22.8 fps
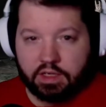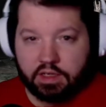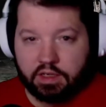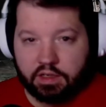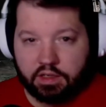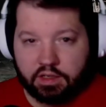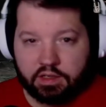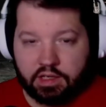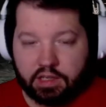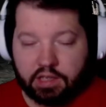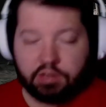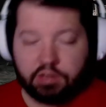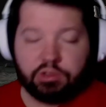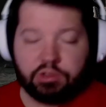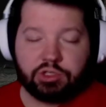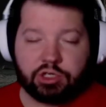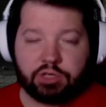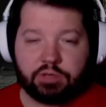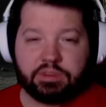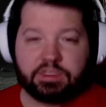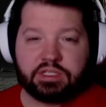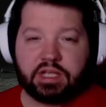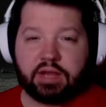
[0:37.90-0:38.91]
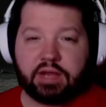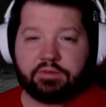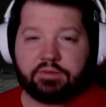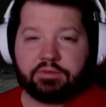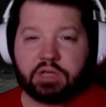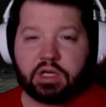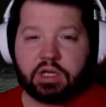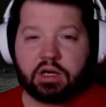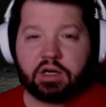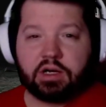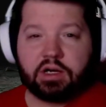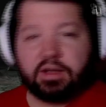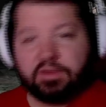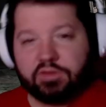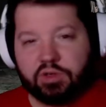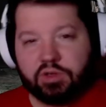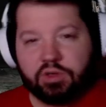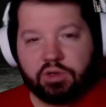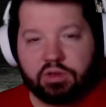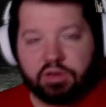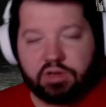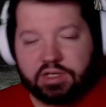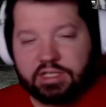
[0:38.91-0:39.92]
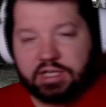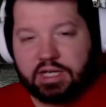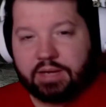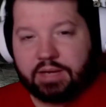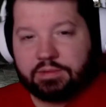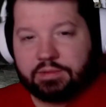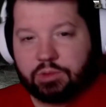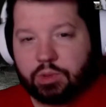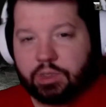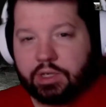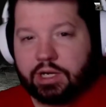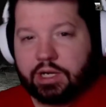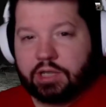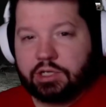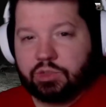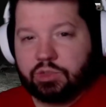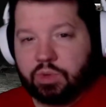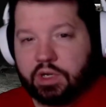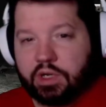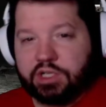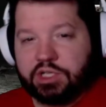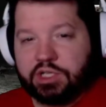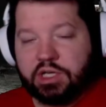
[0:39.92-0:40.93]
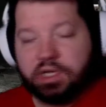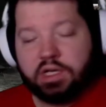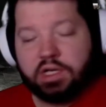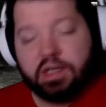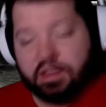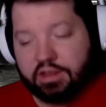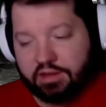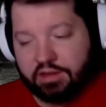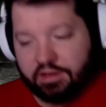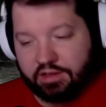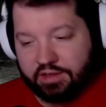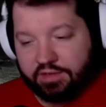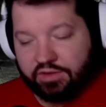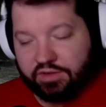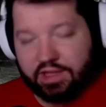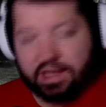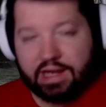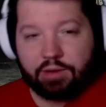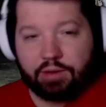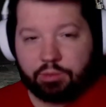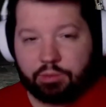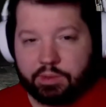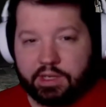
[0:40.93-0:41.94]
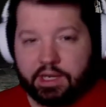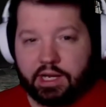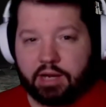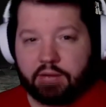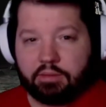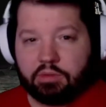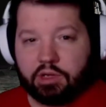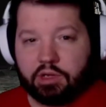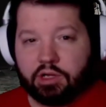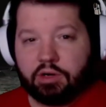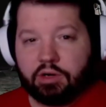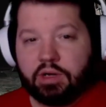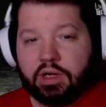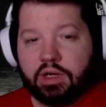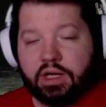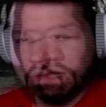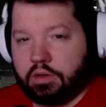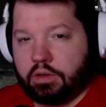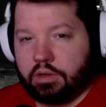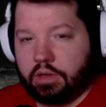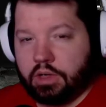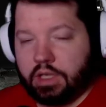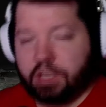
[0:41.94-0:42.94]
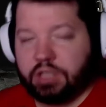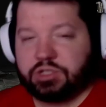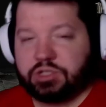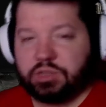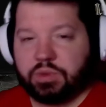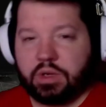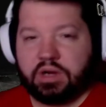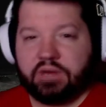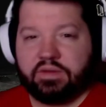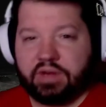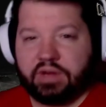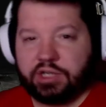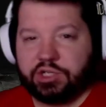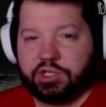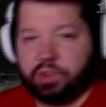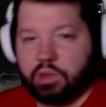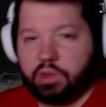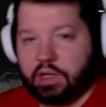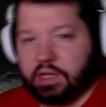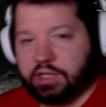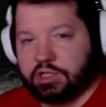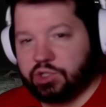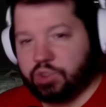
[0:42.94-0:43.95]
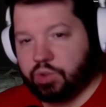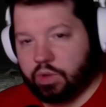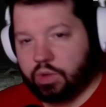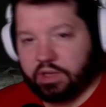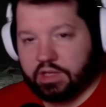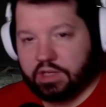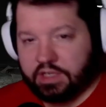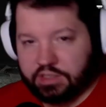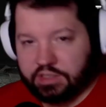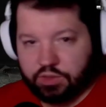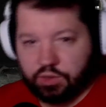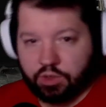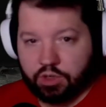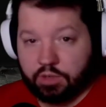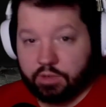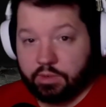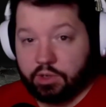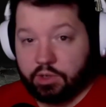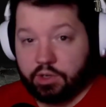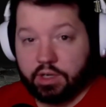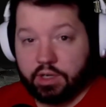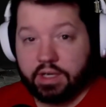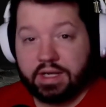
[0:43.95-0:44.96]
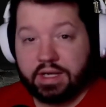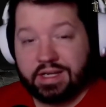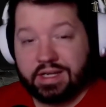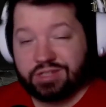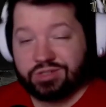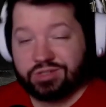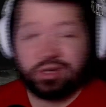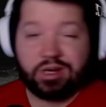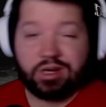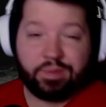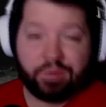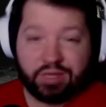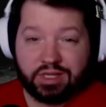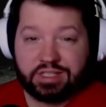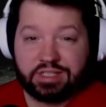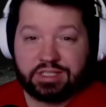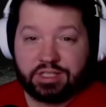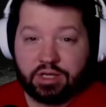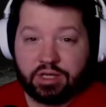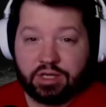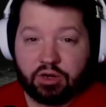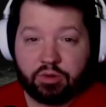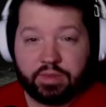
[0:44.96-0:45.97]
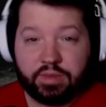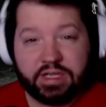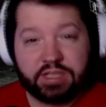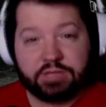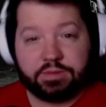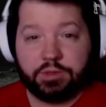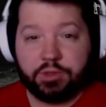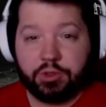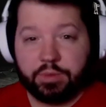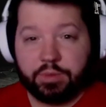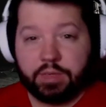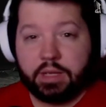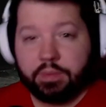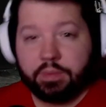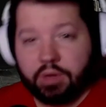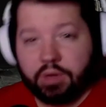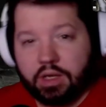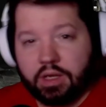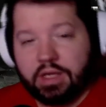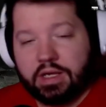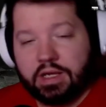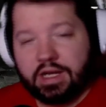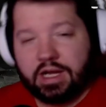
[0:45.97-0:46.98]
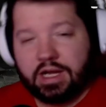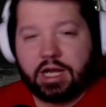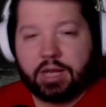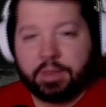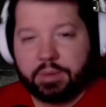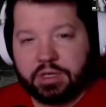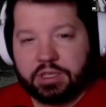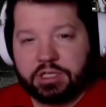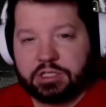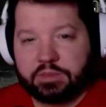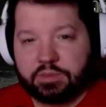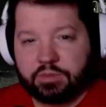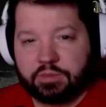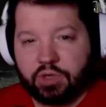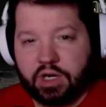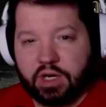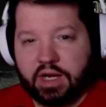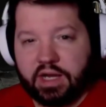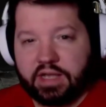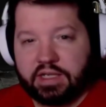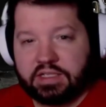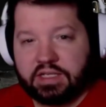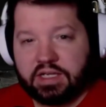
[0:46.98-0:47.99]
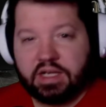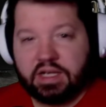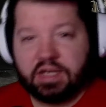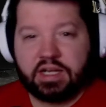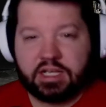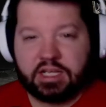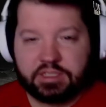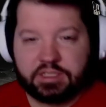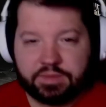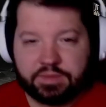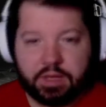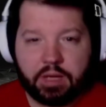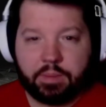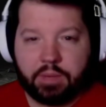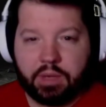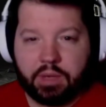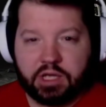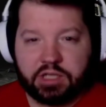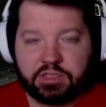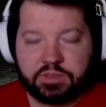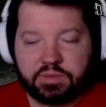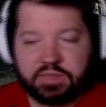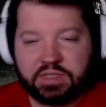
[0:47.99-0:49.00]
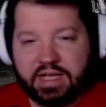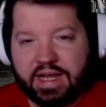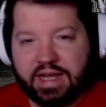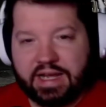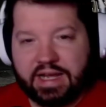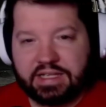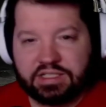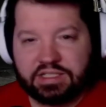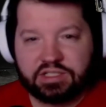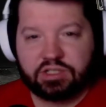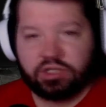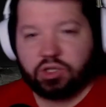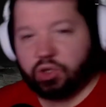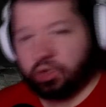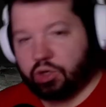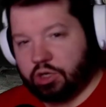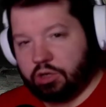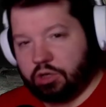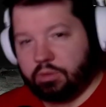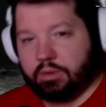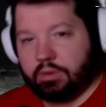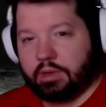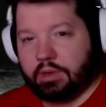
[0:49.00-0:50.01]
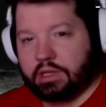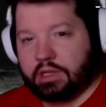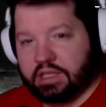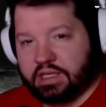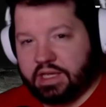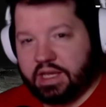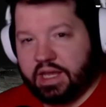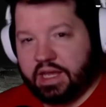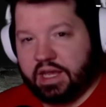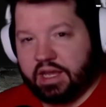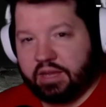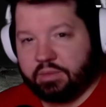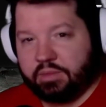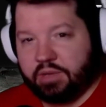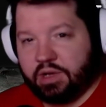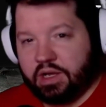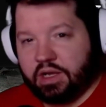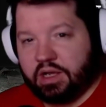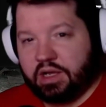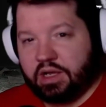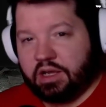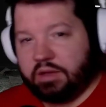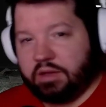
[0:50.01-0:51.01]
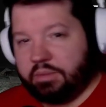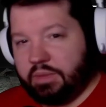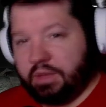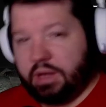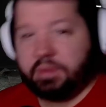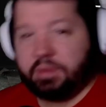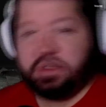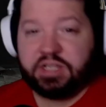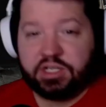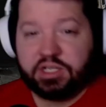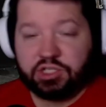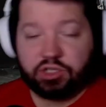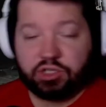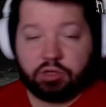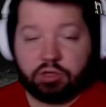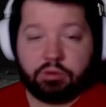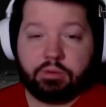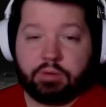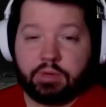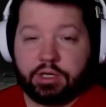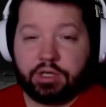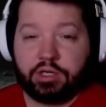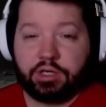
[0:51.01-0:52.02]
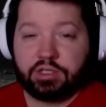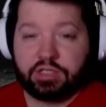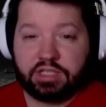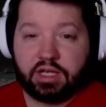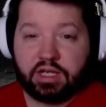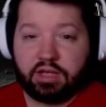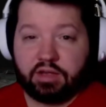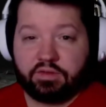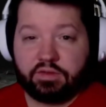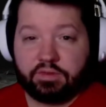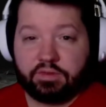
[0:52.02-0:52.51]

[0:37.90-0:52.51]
Now, I do stream Escape from Tarkov 2 to 3 times a week on Twitch. The link for that will be down below. I also want to invite you guys to join the Discord community. It's a great place to go to meet some new people, hop into some raids, get some help on some tasks, learn a little bit about the game, maybe teach a little bit yourself.